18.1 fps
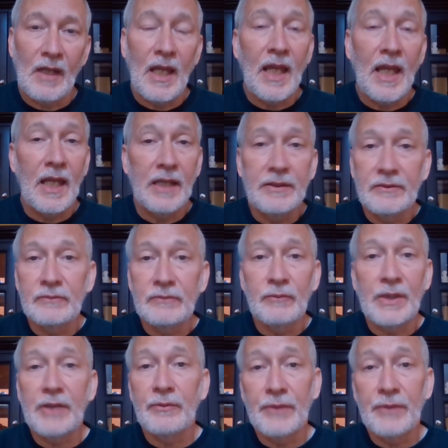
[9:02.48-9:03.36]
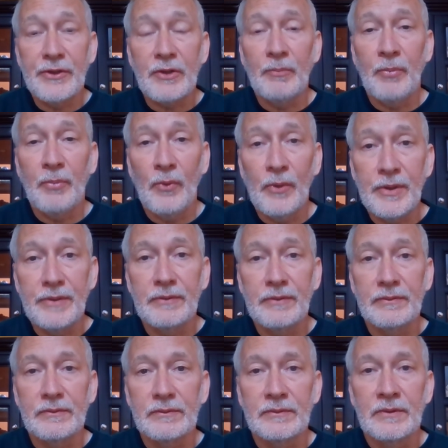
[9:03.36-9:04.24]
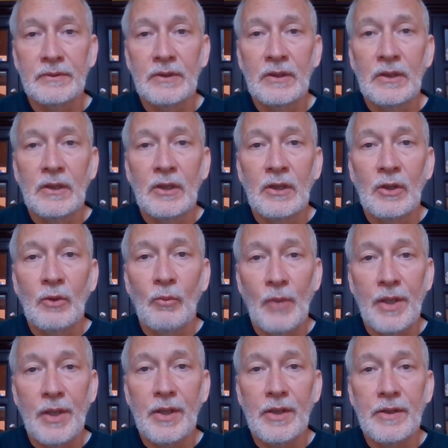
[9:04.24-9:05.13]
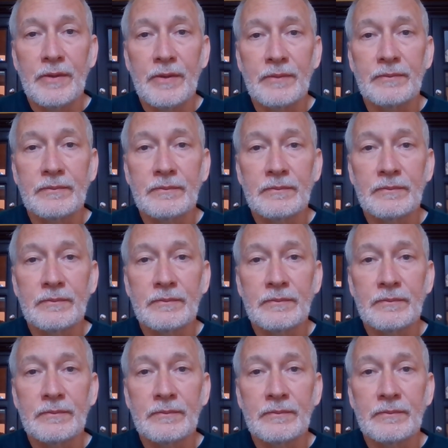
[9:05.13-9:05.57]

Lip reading: And we can reach a point where